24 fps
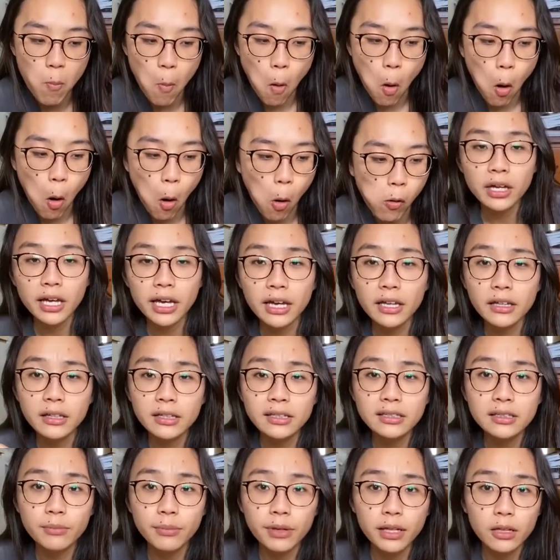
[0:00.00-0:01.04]
more. Okay,
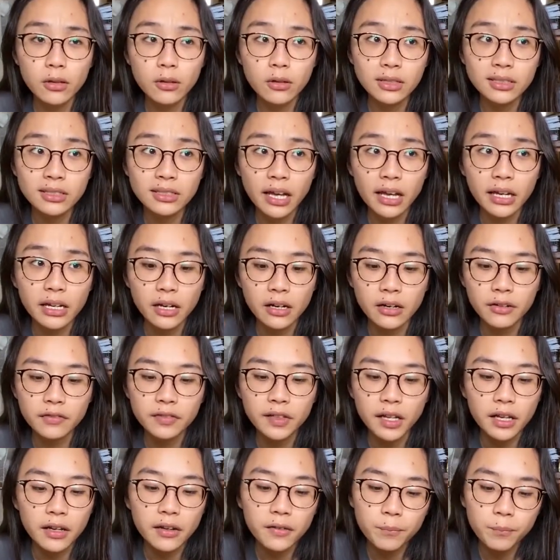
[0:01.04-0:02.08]
this meal was 10 out of
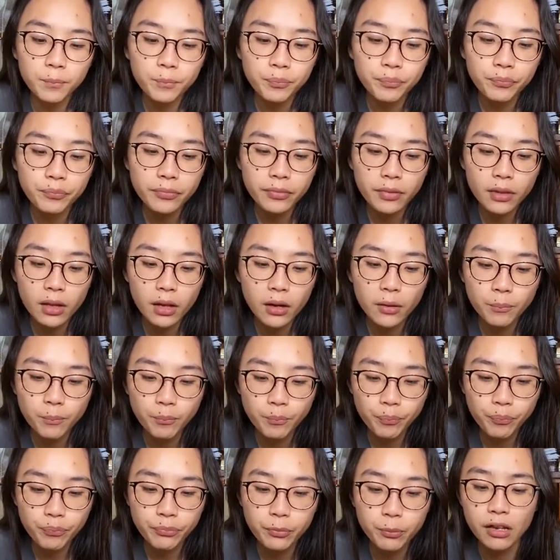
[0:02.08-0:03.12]
10.
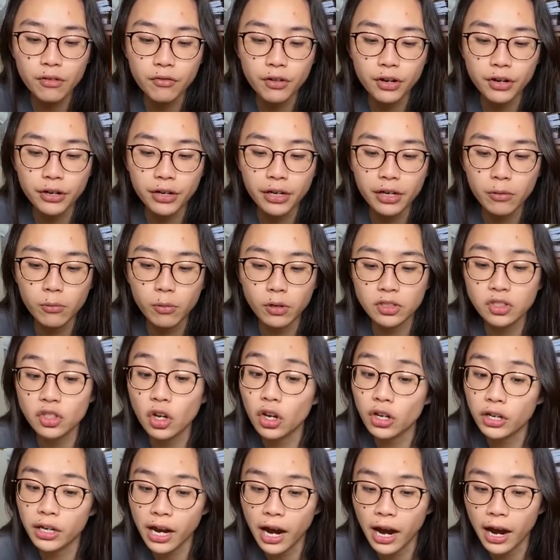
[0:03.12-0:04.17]
Delivery was
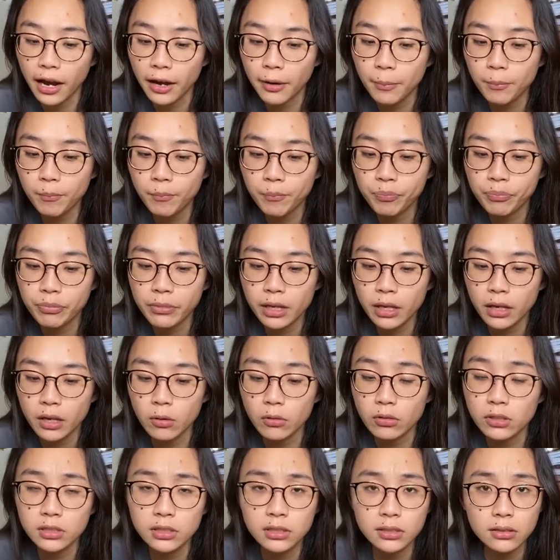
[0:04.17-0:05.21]
on time. It
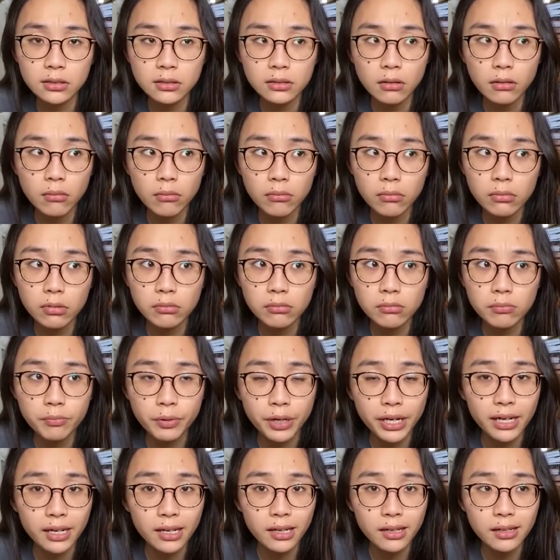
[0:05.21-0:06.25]
was
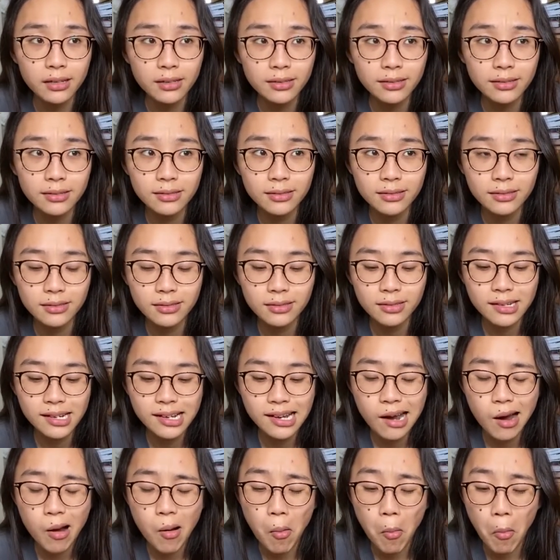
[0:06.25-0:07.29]
pretty
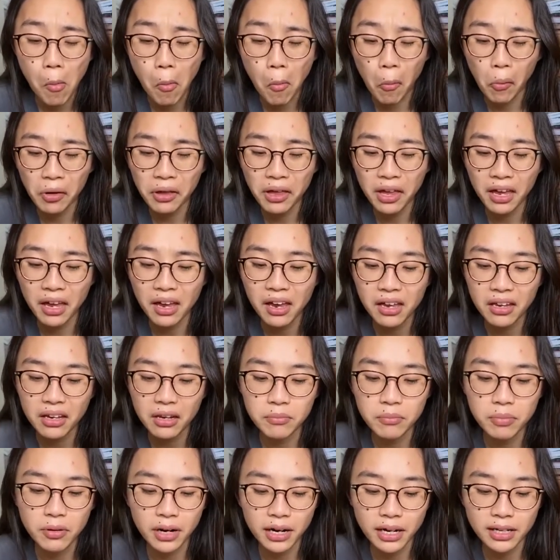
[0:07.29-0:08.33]
okay the
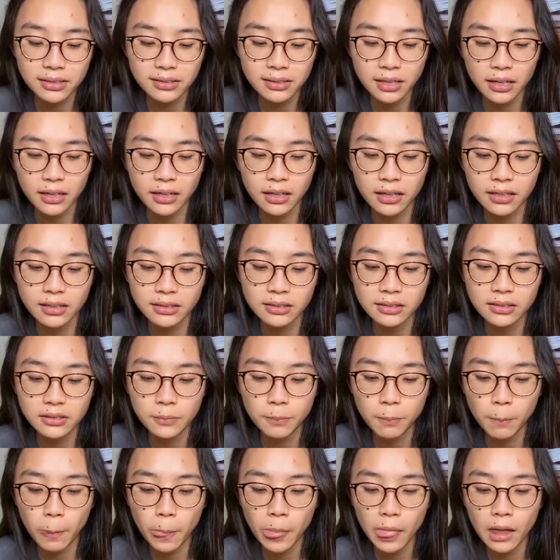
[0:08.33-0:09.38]
price I guess
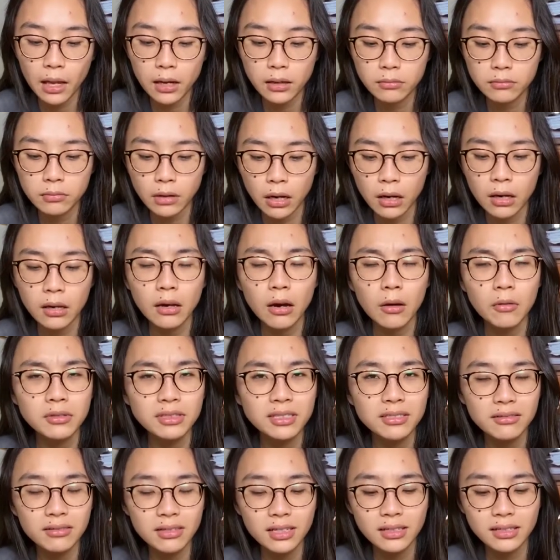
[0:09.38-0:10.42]
I, I would
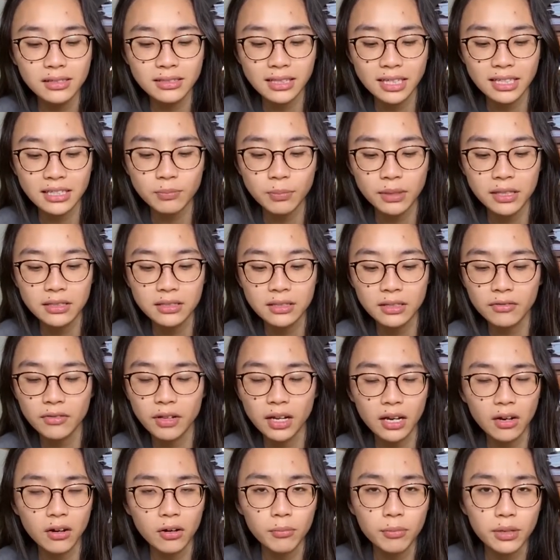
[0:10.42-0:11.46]
still think it's expensive
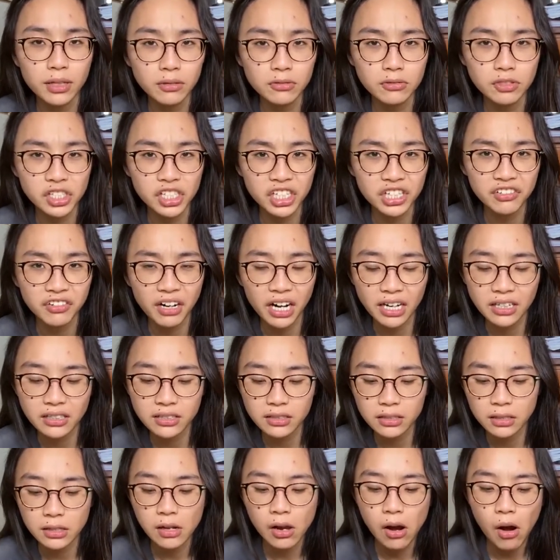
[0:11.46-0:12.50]
lah compared to chicken
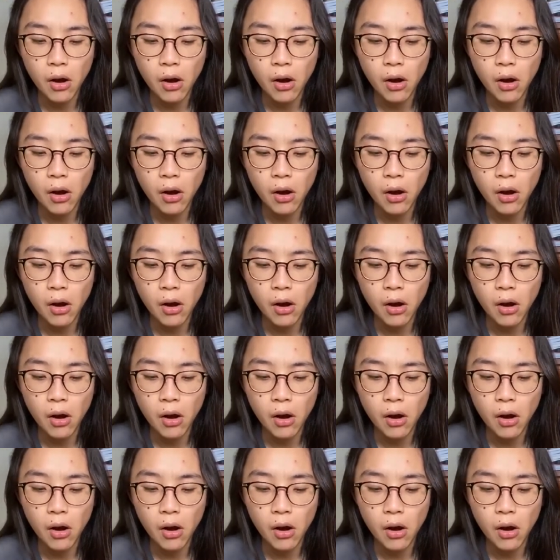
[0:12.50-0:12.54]
rice